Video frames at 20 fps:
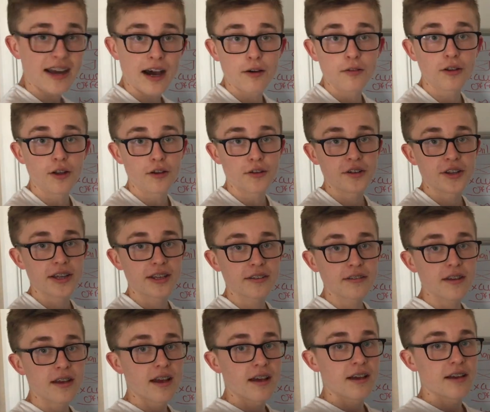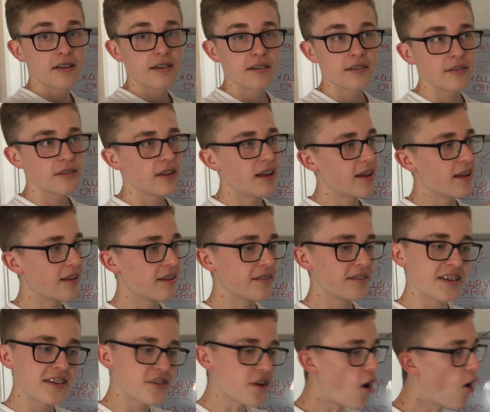downloading,
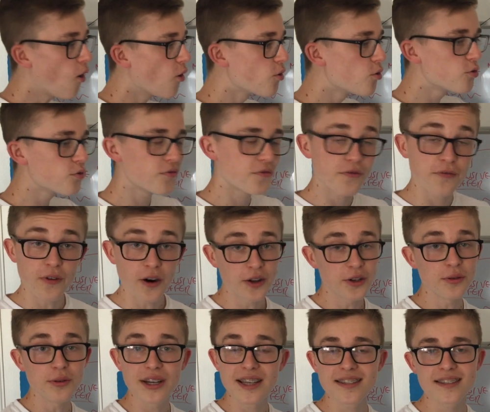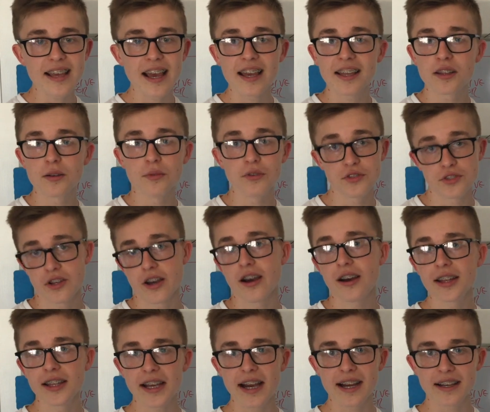this whole funnel is getting them onto
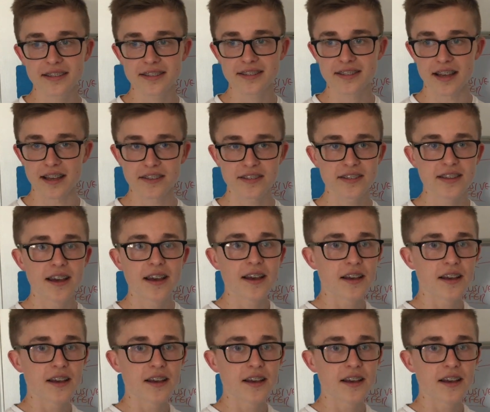early access.